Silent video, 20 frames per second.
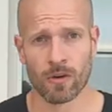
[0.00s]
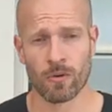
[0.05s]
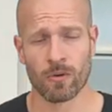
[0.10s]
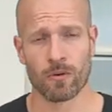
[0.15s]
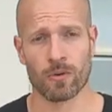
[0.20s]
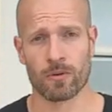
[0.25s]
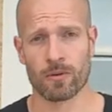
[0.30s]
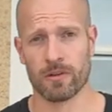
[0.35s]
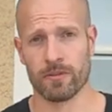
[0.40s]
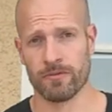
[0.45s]

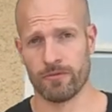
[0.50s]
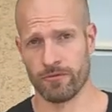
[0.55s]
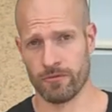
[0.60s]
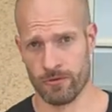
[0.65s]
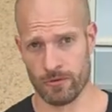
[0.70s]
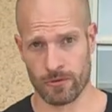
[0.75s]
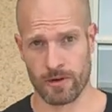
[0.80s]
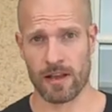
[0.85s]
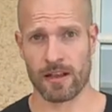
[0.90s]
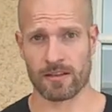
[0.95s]
or
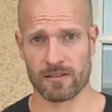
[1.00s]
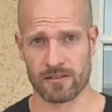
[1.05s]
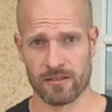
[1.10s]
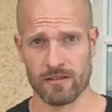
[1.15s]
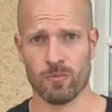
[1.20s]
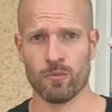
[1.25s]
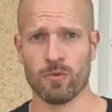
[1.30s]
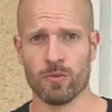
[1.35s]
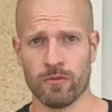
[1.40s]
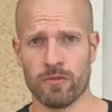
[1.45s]
if you're
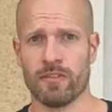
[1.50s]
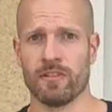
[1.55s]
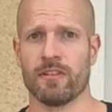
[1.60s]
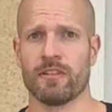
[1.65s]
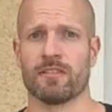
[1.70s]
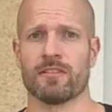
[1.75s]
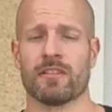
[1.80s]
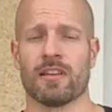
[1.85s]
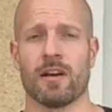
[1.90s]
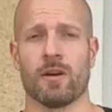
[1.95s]
actually moving
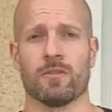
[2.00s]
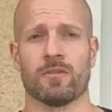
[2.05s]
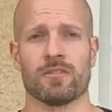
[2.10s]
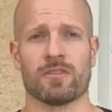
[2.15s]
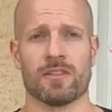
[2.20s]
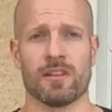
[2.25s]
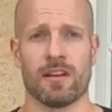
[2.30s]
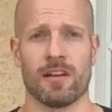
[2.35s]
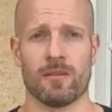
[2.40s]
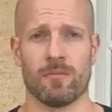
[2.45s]
it
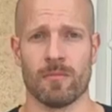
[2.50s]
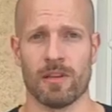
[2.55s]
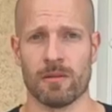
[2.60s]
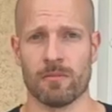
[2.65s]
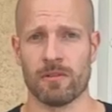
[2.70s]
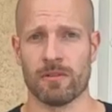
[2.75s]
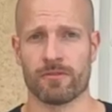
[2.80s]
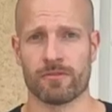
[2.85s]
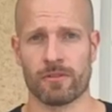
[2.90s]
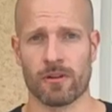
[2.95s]
outside,
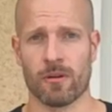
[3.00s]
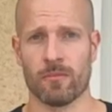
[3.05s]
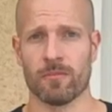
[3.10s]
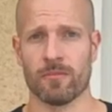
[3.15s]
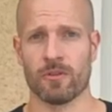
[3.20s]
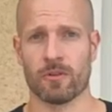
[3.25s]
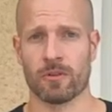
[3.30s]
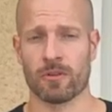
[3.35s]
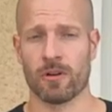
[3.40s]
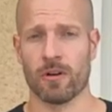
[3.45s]
maybe
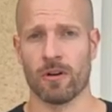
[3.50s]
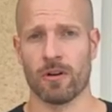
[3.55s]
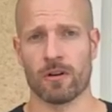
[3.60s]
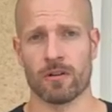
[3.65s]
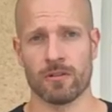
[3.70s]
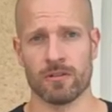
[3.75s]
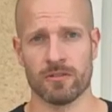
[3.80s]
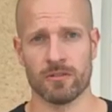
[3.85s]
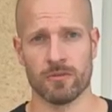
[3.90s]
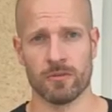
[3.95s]
from your
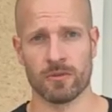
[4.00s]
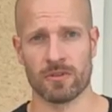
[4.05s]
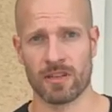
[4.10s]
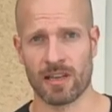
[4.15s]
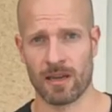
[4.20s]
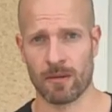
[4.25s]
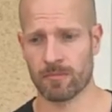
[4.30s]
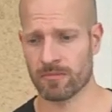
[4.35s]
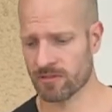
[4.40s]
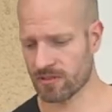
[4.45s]
car to a
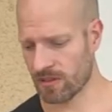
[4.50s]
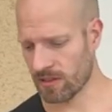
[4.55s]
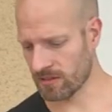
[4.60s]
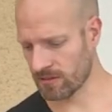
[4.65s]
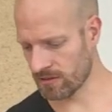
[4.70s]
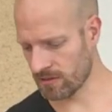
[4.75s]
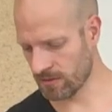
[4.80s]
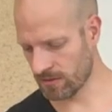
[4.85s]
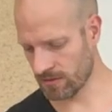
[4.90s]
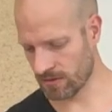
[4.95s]

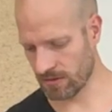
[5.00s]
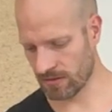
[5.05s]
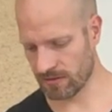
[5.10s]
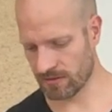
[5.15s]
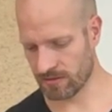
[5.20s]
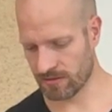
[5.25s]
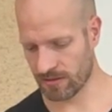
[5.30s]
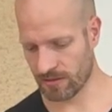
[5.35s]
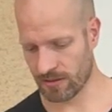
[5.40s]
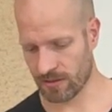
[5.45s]
campsite. Then
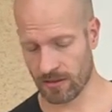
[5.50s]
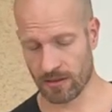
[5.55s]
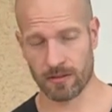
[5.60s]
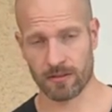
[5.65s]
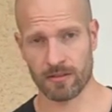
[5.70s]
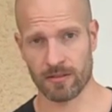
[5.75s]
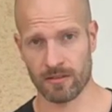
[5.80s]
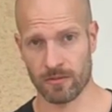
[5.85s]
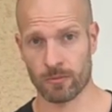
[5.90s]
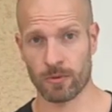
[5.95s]
it's
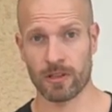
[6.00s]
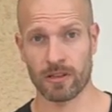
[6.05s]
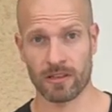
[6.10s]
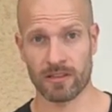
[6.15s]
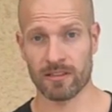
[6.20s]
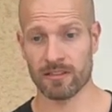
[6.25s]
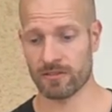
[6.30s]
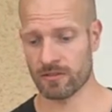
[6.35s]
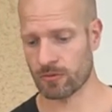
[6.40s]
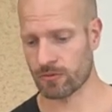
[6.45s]

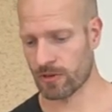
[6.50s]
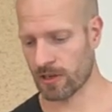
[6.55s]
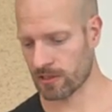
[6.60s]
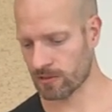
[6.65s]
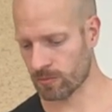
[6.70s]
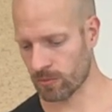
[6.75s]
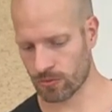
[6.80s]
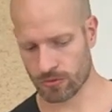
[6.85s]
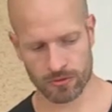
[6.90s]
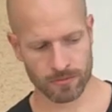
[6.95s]
really easy to
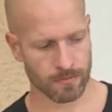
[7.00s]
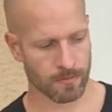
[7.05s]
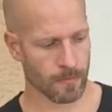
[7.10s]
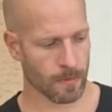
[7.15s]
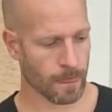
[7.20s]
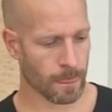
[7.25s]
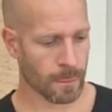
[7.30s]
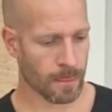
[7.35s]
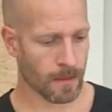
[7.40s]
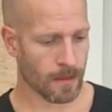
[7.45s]
transport.
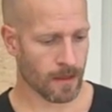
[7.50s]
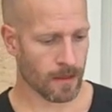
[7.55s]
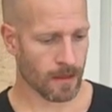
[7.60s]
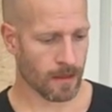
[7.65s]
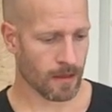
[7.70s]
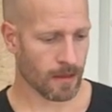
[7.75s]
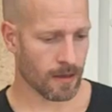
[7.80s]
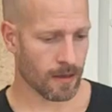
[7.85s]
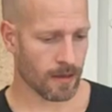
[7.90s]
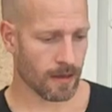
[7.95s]

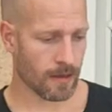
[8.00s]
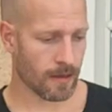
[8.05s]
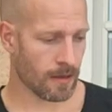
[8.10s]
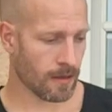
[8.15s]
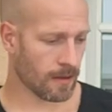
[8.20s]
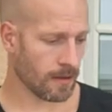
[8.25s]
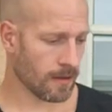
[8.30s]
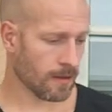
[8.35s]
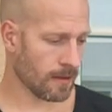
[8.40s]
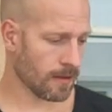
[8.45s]

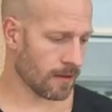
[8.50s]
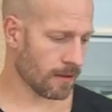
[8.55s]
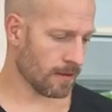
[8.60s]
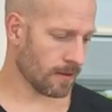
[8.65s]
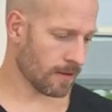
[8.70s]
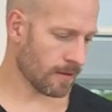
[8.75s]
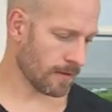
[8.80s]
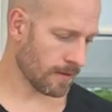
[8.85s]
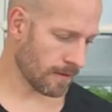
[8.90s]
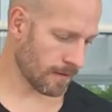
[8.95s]

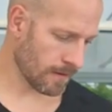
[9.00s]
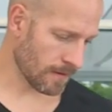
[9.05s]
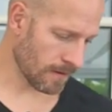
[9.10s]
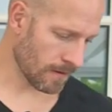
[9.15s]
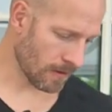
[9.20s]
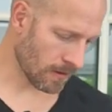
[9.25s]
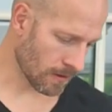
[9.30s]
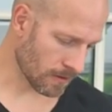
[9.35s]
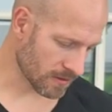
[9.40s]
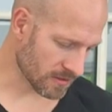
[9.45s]

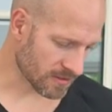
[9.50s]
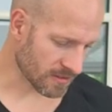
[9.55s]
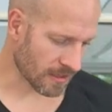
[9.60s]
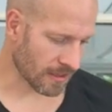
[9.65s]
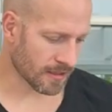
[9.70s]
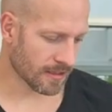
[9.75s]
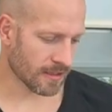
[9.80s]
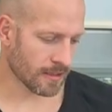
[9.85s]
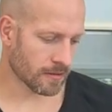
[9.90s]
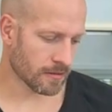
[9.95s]
On the
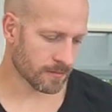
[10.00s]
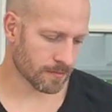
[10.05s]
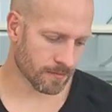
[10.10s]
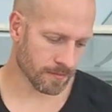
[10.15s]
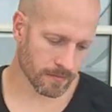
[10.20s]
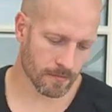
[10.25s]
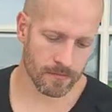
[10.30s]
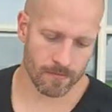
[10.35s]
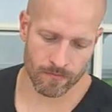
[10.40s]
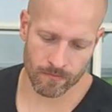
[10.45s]
side here
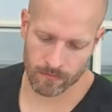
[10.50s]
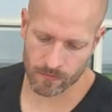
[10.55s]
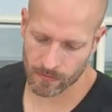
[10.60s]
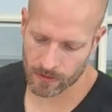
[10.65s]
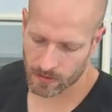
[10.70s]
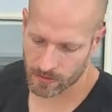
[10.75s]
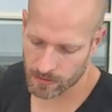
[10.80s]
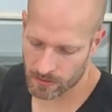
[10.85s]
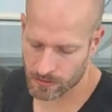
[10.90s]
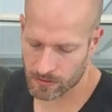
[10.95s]

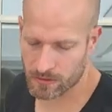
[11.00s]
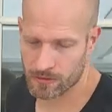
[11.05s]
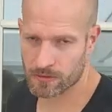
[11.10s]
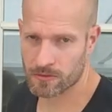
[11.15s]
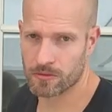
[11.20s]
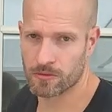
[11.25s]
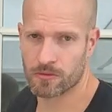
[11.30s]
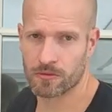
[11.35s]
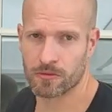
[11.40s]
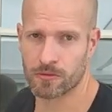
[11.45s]

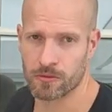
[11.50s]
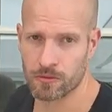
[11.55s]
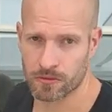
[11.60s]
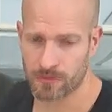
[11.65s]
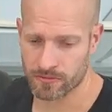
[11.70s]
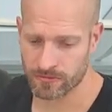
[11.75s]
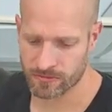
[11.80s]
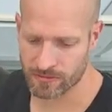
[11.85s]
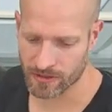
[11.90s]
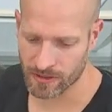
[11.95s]
you
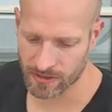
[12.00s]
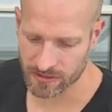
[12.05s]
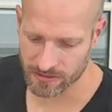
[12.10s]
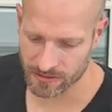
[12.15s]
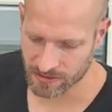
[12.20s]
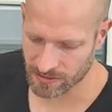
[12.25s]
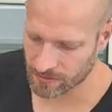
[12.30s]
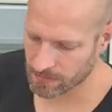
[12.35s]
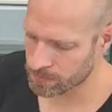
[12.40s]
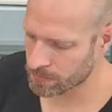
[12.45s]
can
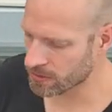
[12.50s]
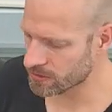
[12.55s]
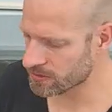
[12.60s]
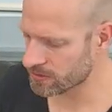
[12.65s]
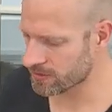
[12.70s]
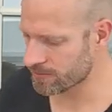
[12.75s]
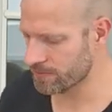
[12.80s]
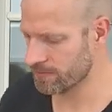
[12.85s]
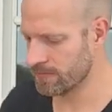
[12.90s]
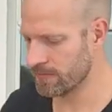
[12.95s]
find the
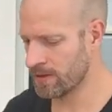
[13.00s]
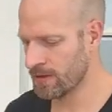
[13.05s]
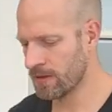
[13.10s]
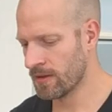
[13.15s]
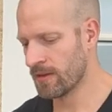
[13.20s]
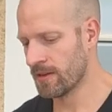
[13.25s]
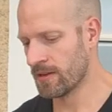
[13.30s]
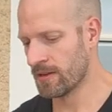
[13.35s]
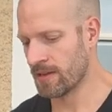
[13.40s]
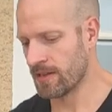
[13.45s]
input,
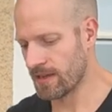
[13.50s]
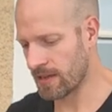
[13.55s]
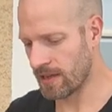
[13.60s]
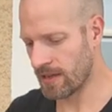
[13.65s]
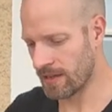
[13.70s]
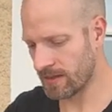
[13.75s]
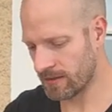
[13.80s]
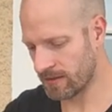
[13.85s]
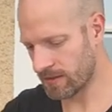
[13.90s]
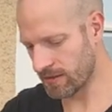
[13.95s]

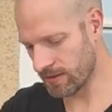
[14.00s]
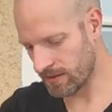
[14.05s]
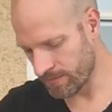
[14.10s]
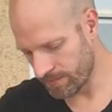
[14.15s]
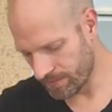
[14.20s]
and